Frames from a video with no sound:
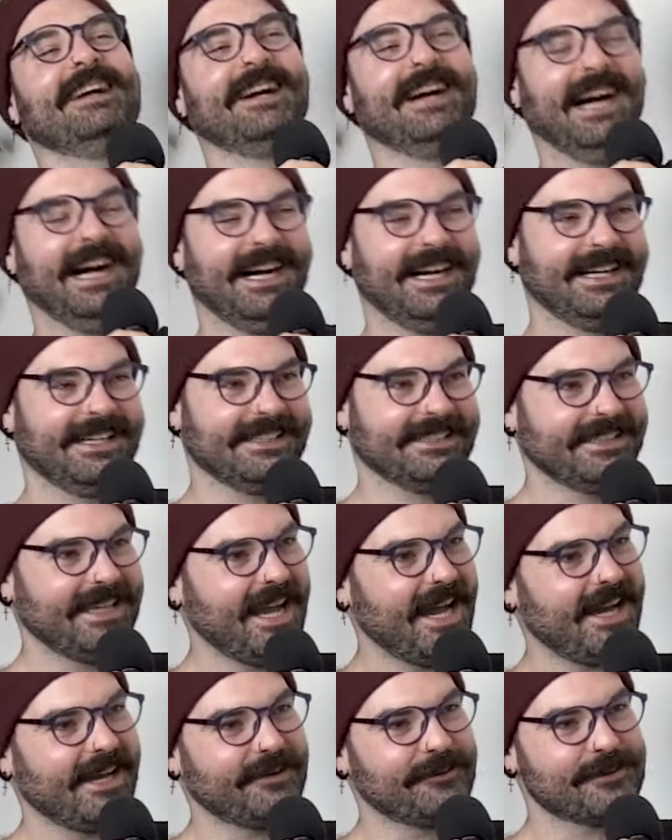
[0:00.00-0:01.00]

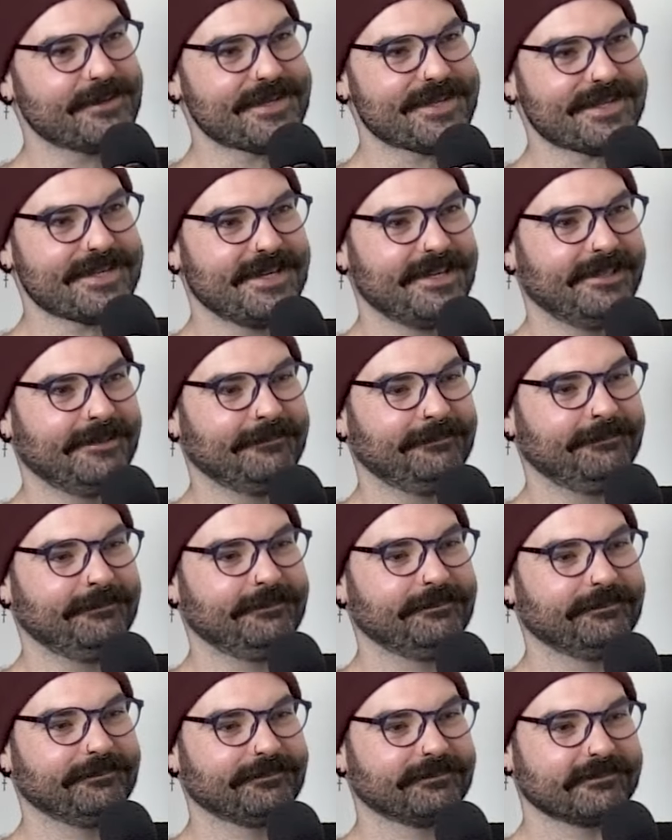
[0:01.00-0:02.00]
yeah, I was
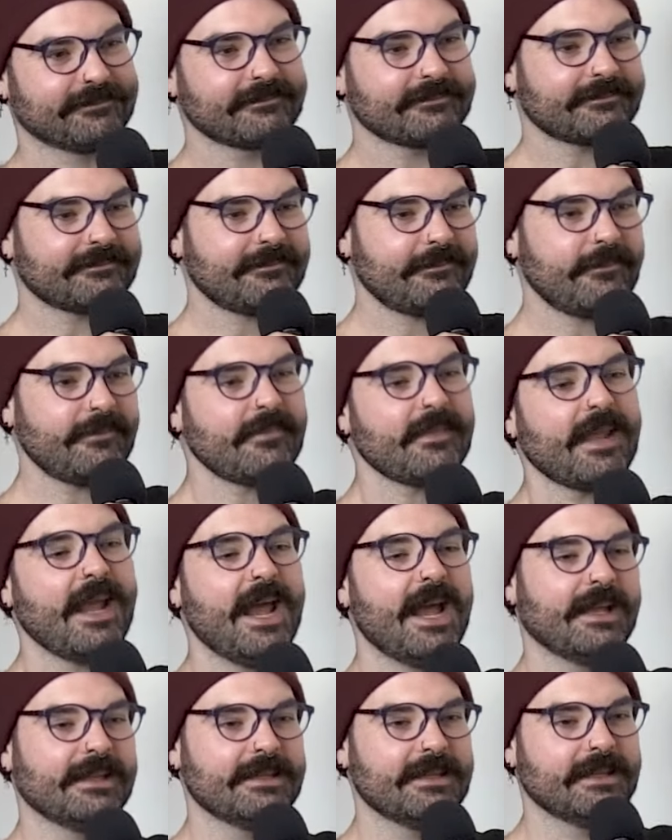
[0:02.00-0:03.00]

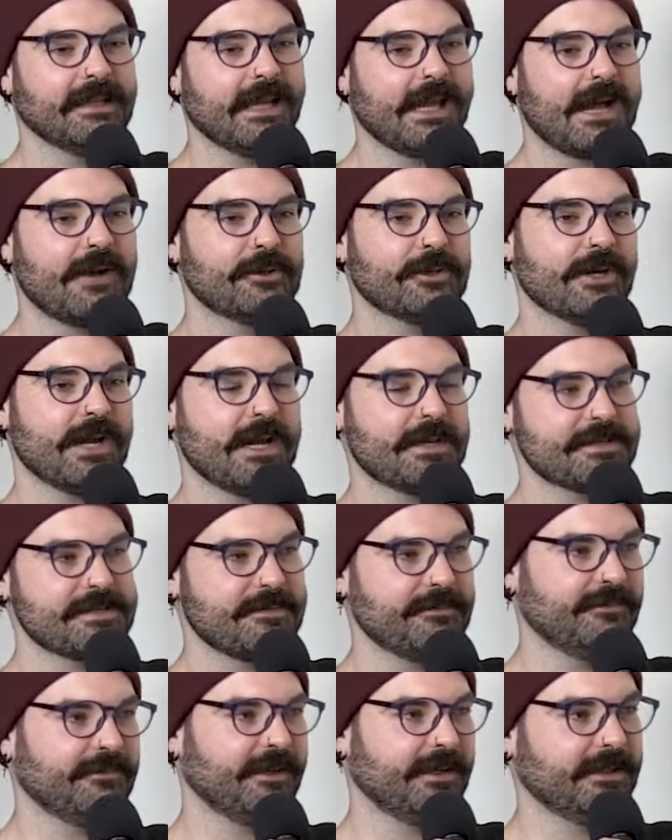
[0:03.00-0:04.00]
had an encounter, had
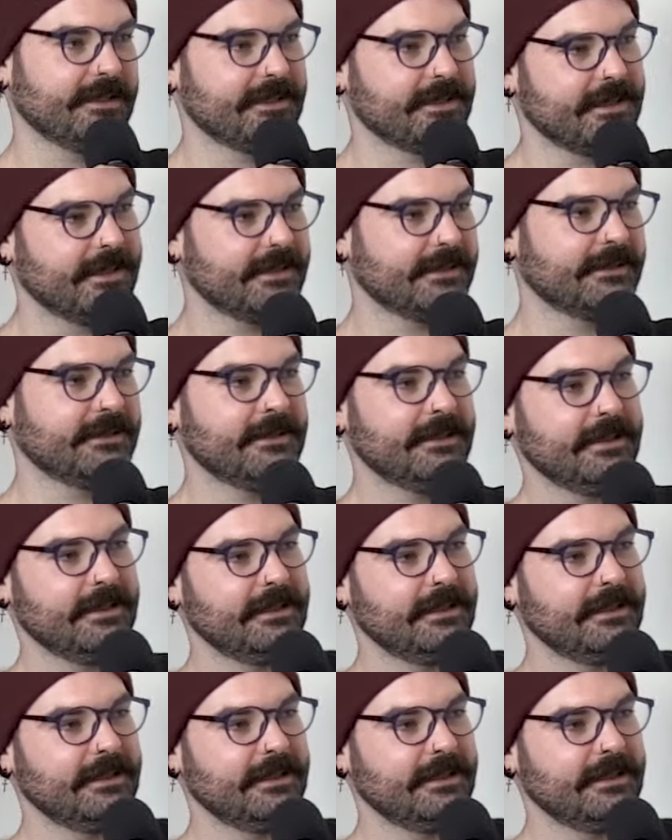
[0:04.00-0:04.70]
some fun, and then